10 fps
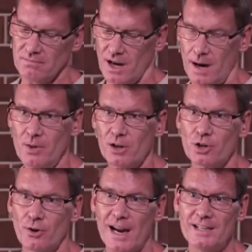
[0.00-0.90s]
"I'm not
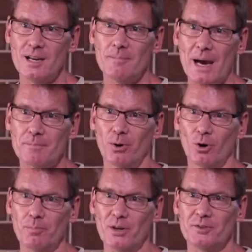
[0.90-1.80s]
crazy about
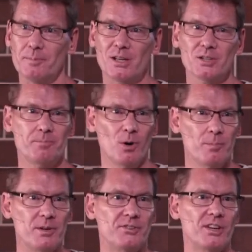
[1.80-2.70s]
pulpits because
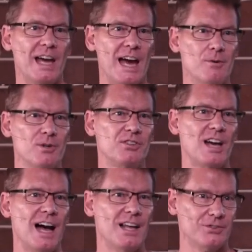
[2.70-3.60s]
pulpits are cowards'
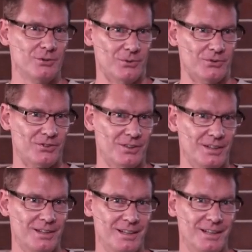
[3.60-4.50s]
castles."
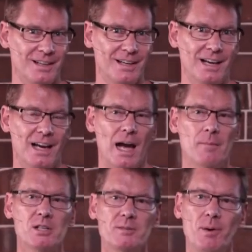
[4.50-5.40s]
And
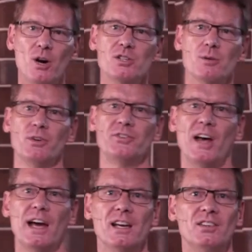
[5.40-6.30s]
what Spurgeon was
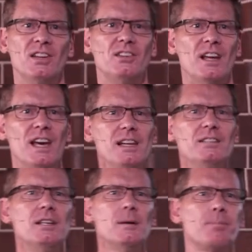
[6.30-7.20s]
saying is it's
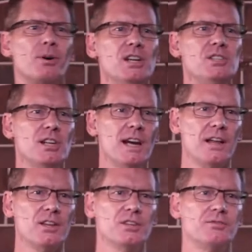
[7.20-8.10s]
easier to preach at
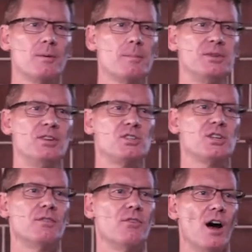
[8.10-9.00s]
others from a position
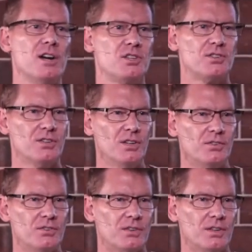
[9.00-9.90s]
of righteousness.